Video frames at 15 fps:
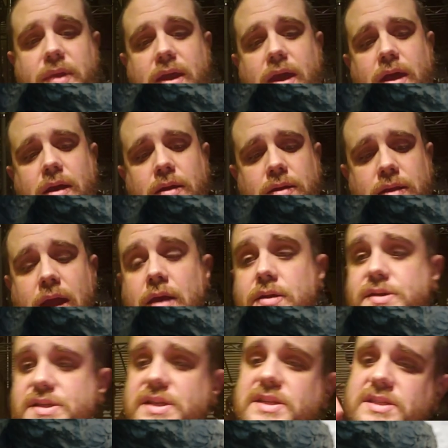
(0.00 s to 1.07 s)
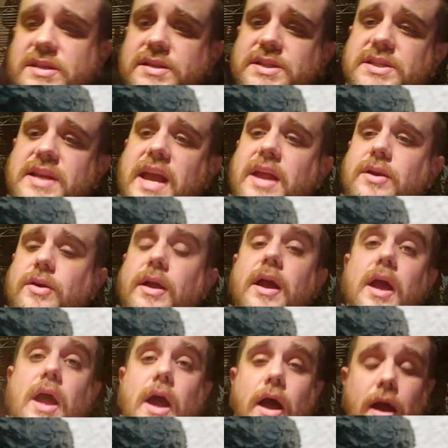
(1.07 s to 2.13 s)
Okay, now this is the standard,
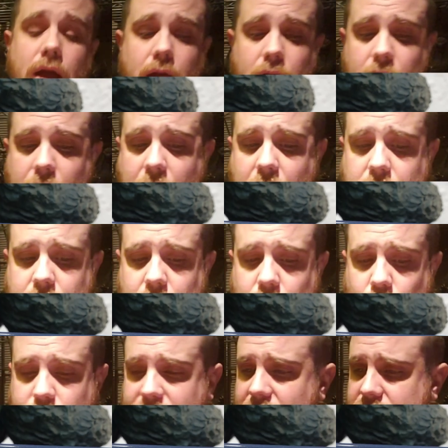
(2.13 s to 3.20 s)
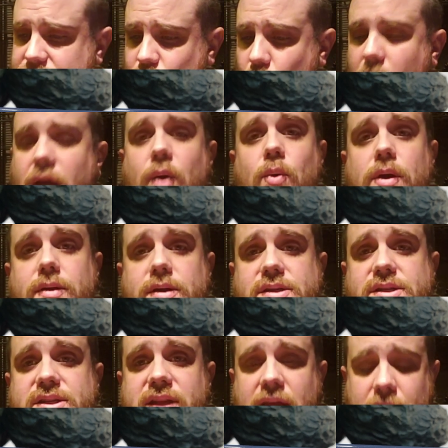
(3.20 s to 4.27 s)
and we'll get into why I went to
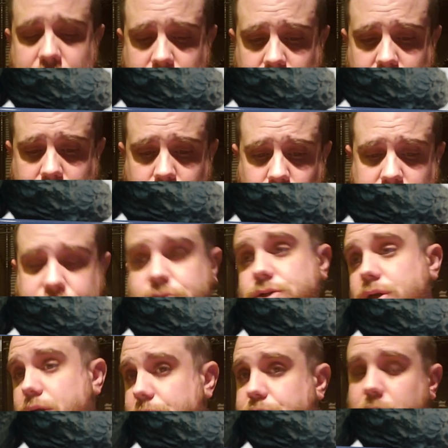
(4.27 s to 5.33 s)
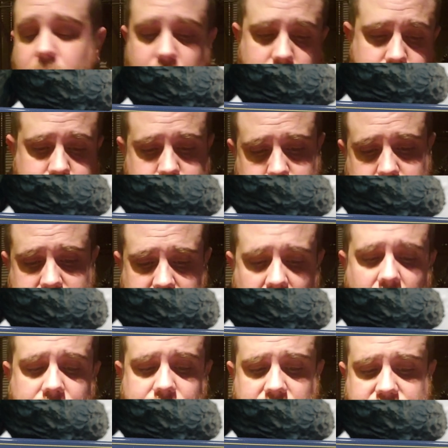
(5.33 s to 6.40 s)
standard, which
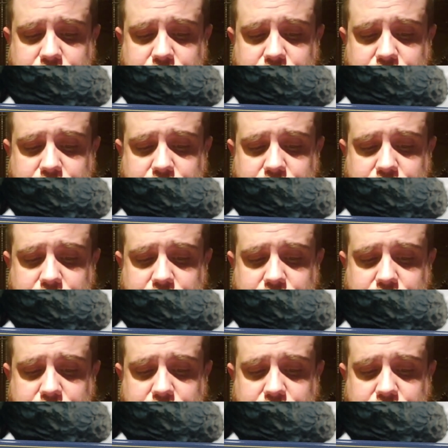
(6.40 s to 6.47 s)
obvious.